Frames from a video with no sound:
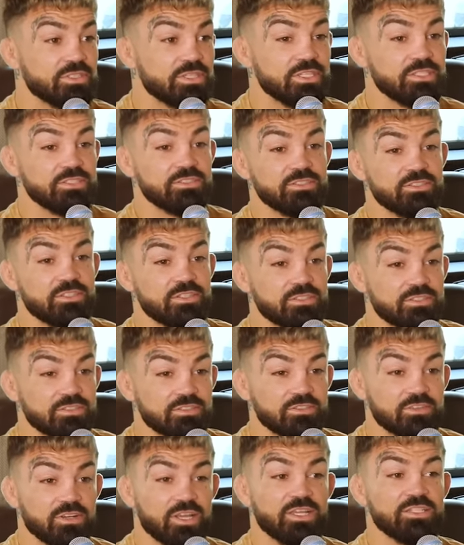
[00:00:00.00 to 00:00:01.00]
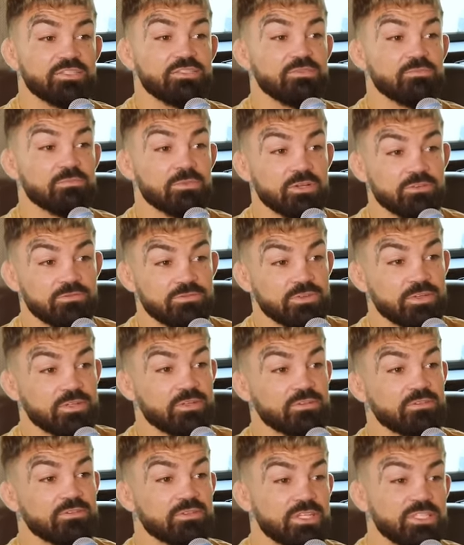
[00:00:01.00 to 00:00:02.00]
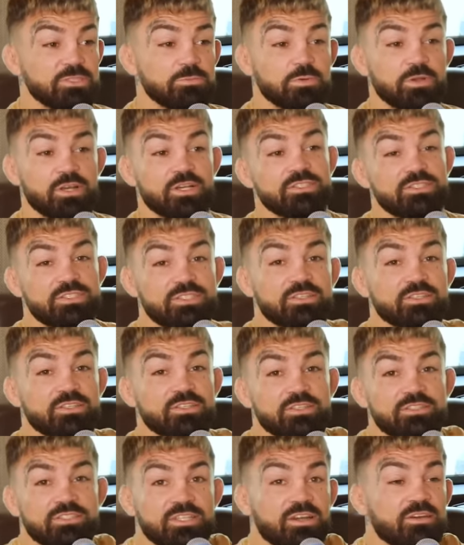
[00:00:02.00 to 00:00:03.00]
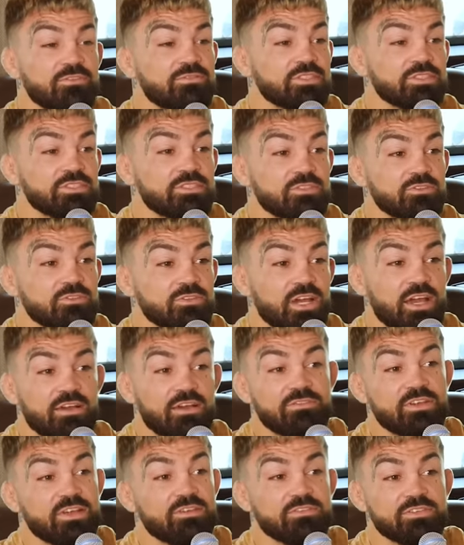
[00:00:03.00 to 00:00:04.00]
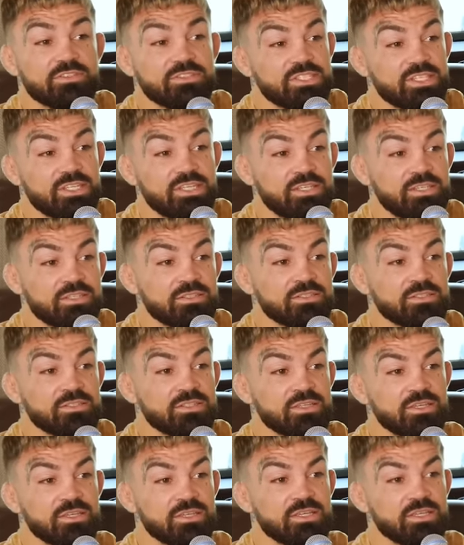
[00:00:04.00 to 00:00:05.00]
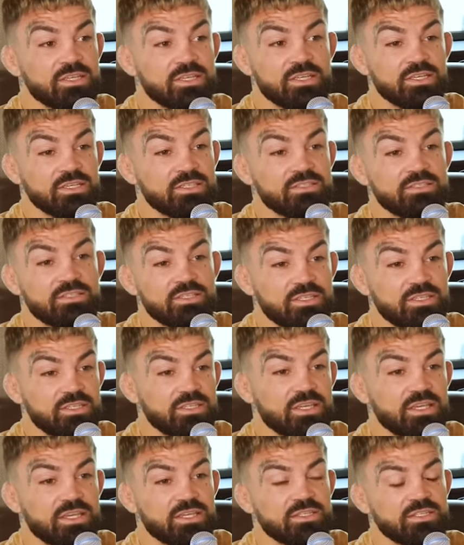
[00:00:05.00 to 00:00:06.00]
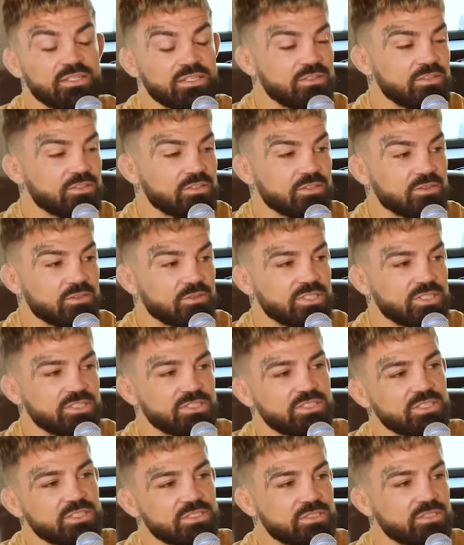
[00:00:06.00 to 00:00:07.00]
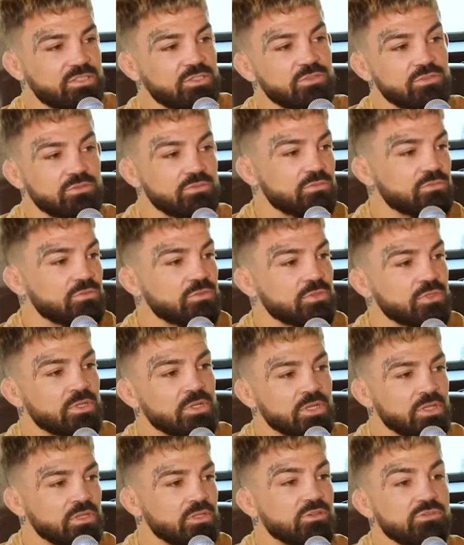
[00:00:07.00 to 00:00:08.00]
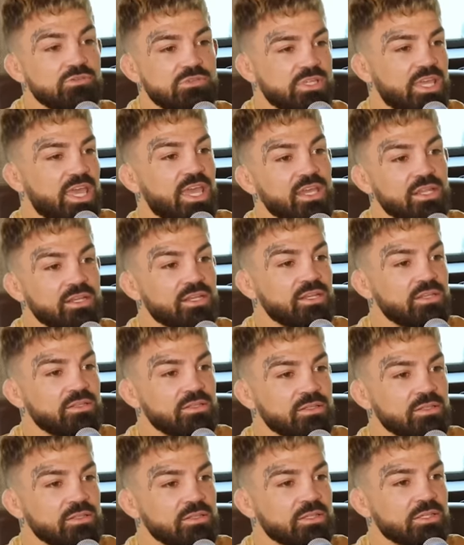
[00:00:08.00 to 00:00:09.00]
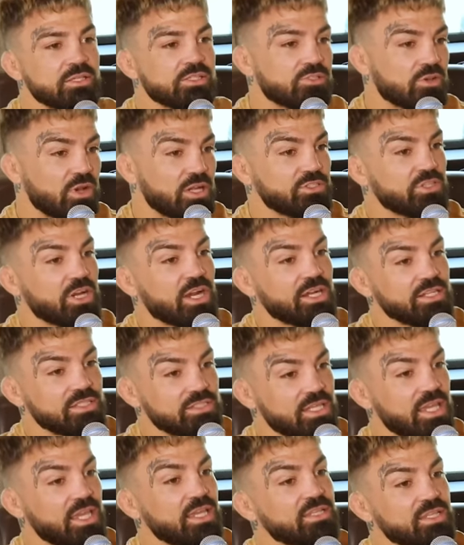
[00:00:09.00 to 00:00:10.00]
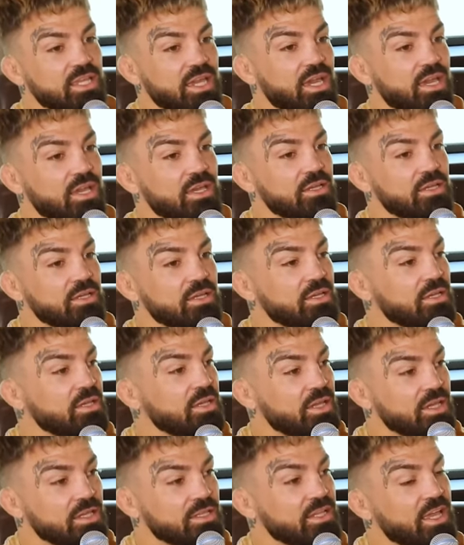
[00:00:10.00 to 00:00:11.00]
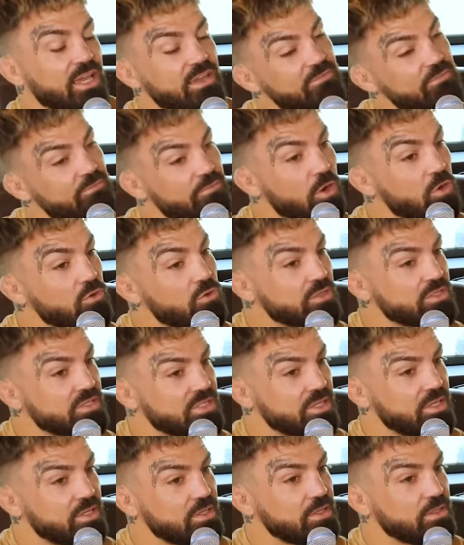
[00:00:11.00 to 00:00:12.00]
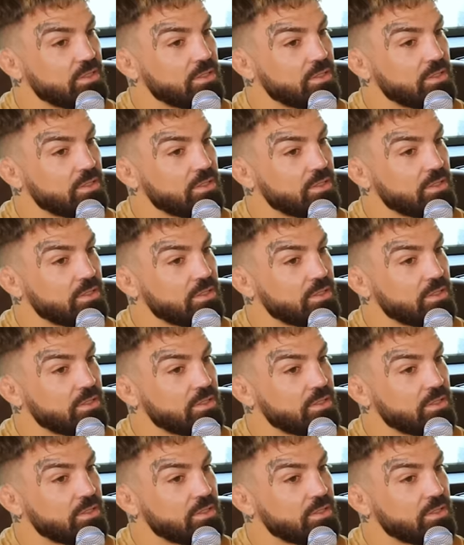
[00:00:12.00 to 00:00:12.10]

He's a crazy mofo. He's probably still the toughest dude I've ever seen. And you know, he's just too loose cannon. So I try to take that and like focus it